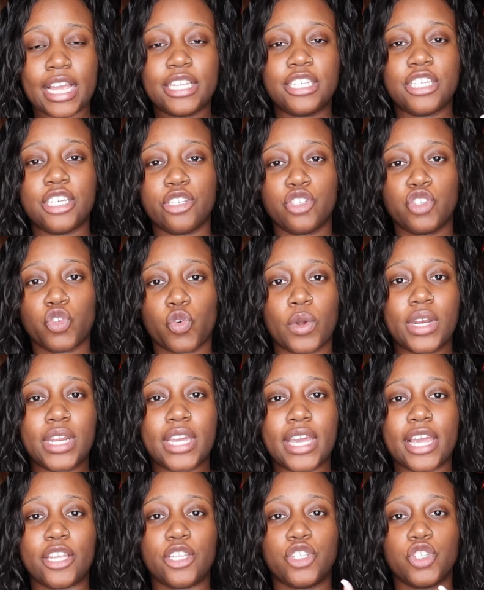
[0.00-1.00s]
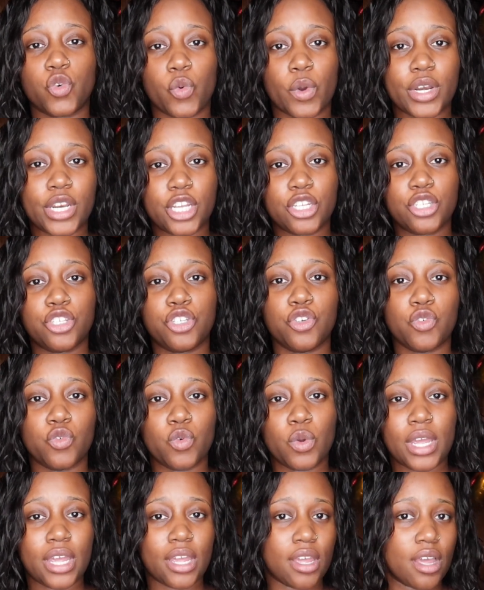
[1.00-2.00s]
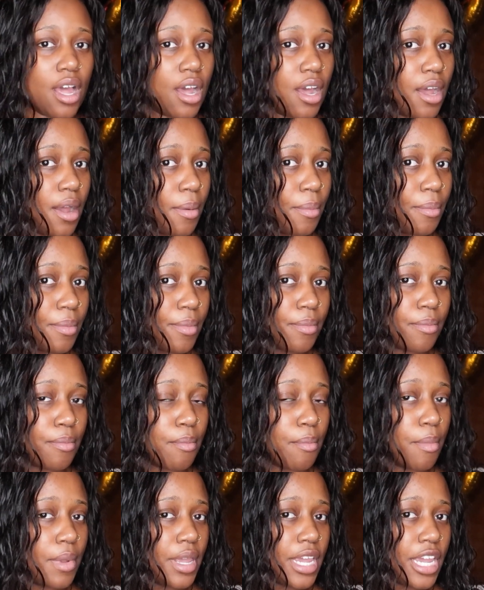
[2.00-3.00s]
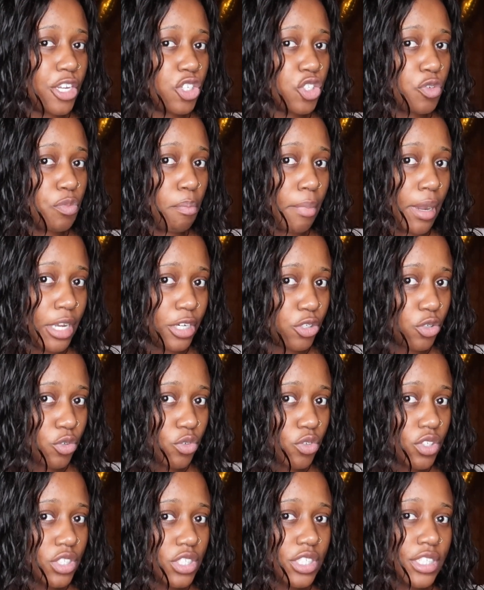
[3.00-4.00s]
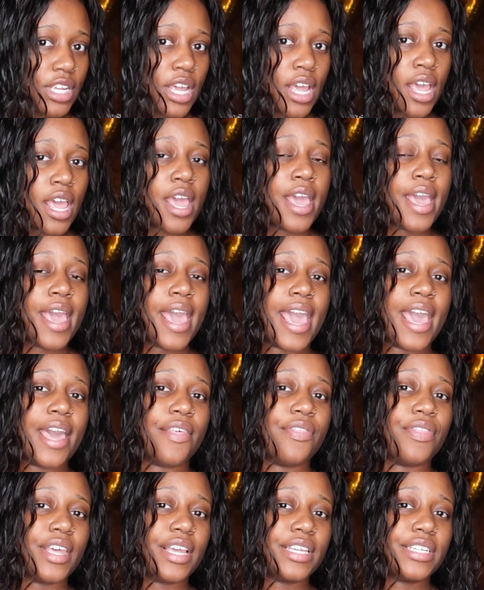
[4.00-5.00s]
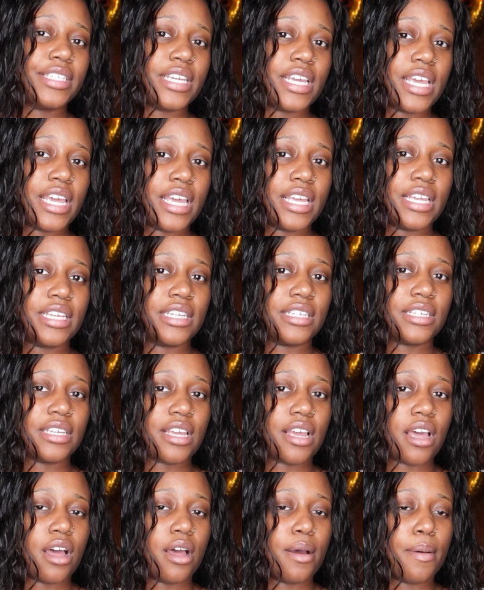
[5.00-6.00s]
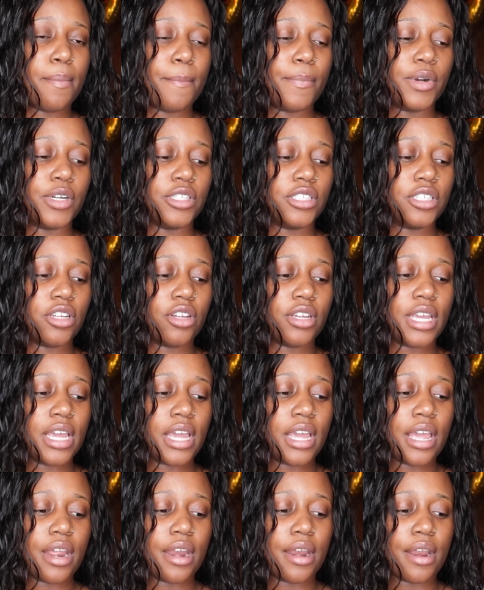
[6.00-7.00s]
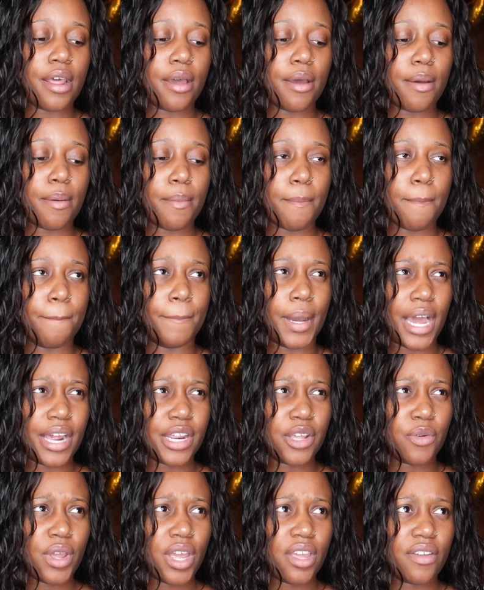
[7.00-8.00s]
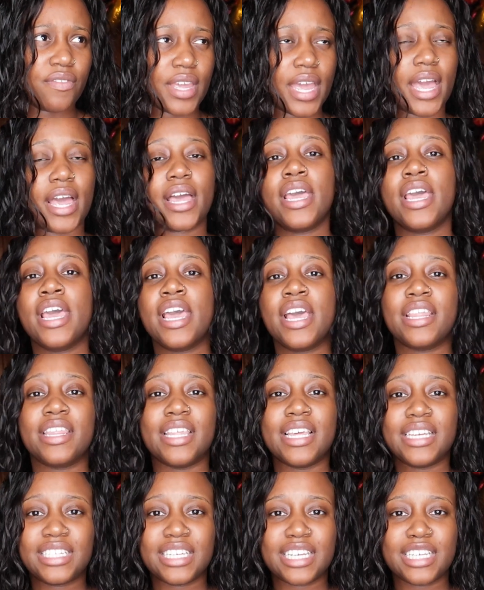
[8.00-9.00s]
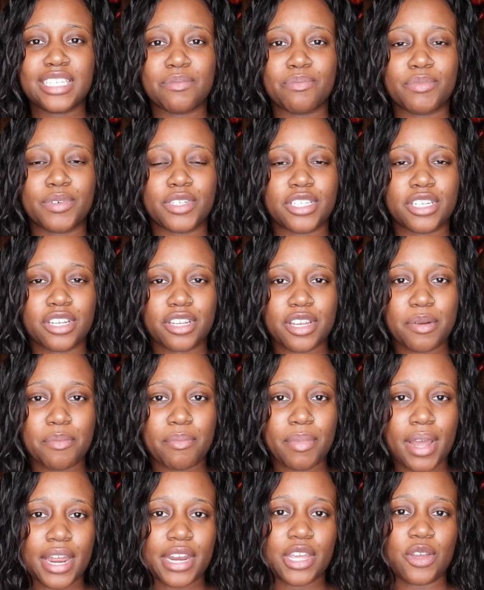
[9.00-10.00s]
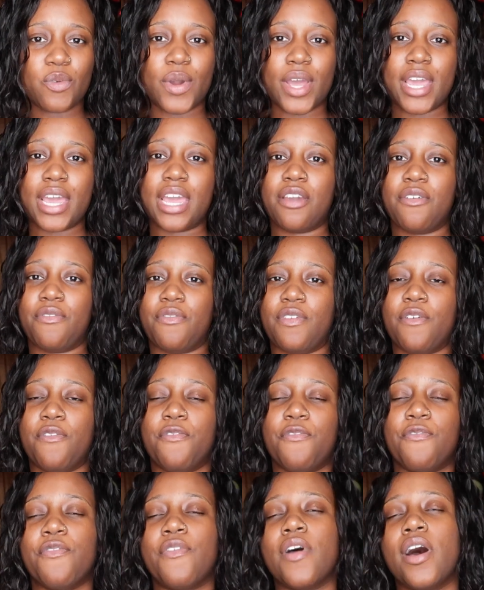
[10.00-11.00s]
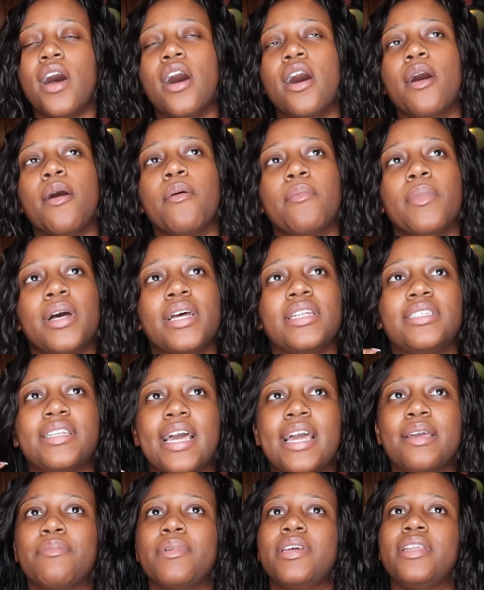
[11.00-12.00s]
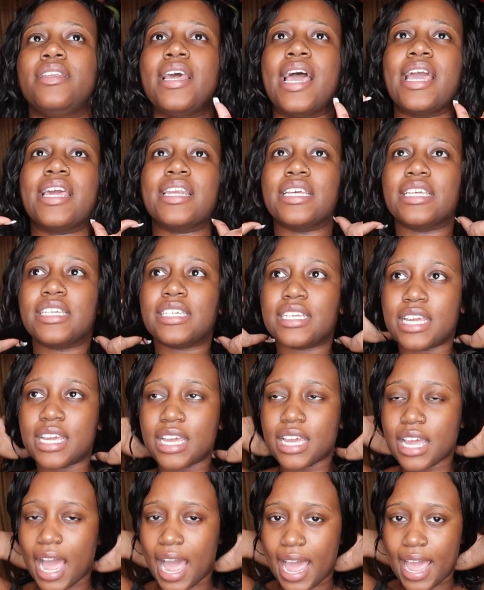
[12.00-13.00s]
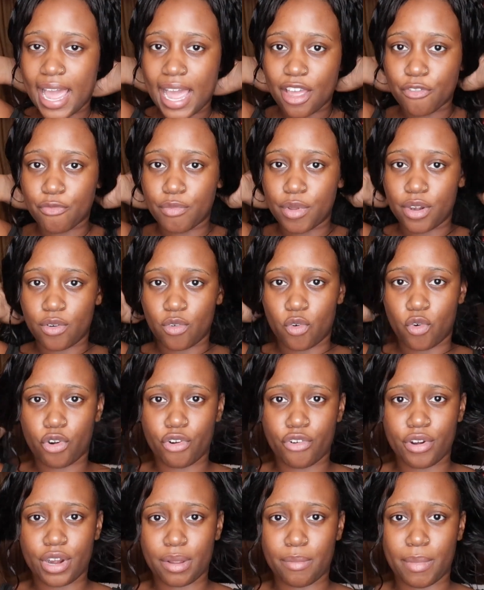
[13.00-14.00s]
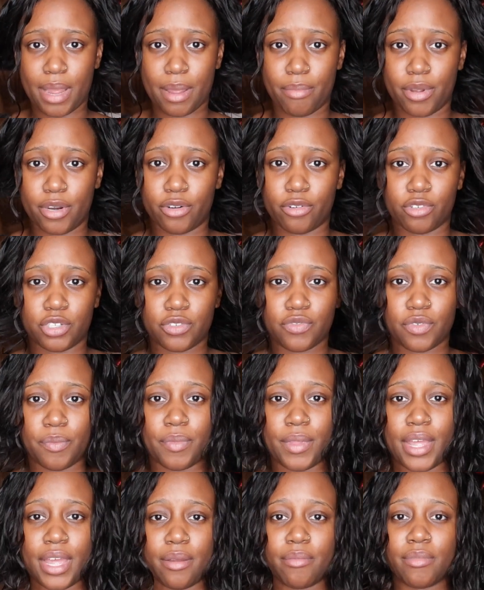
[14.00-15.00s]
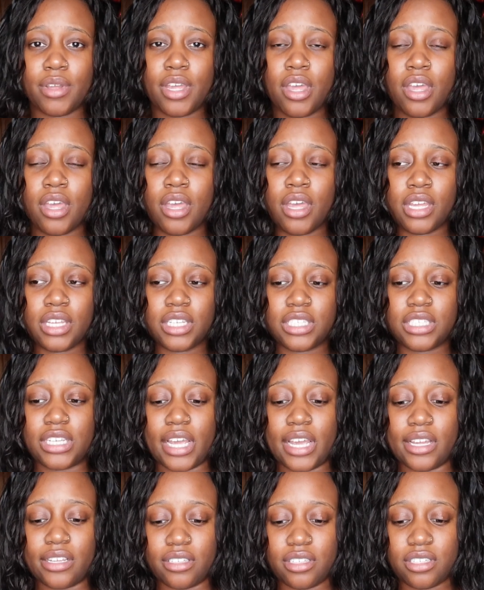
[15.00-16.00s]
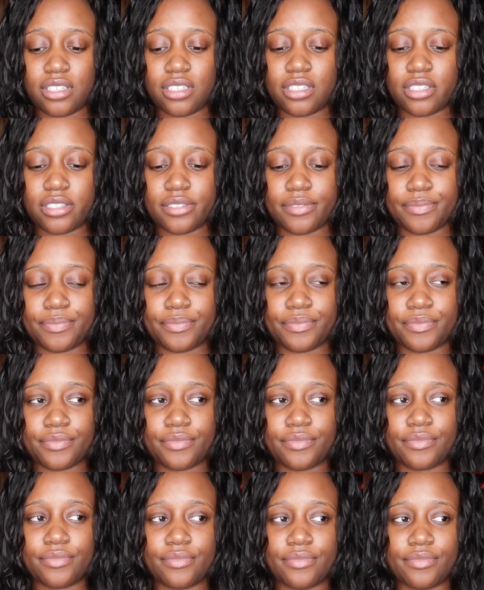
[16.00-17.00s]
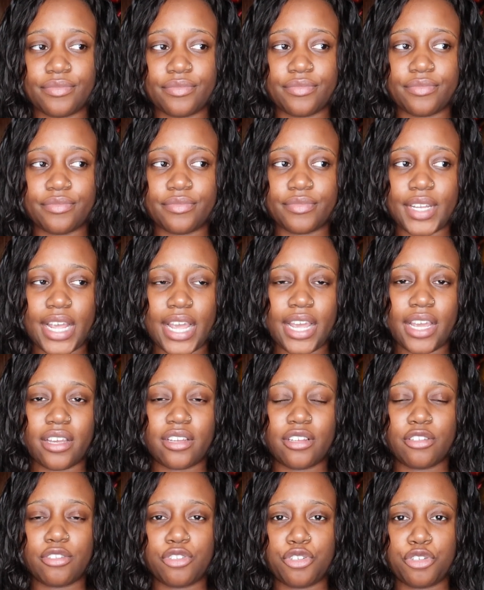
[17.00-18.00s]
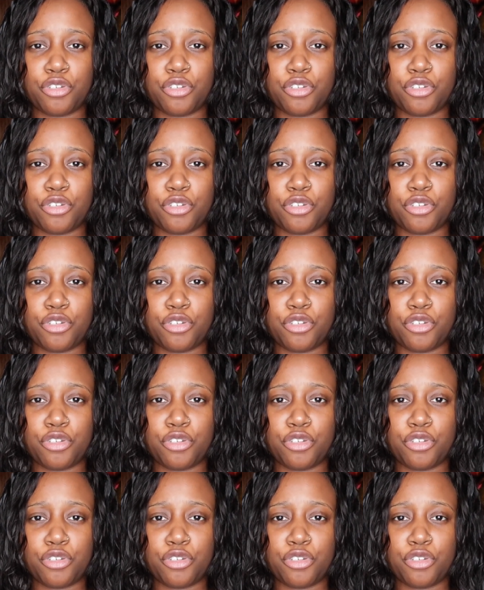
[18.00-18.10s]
18, 20, and 22 inch bundles, and this is Brazilian body wave. Yeah, this is Brazilian body wave from Diamond Dynasty. I have been ordering my bundles from them since like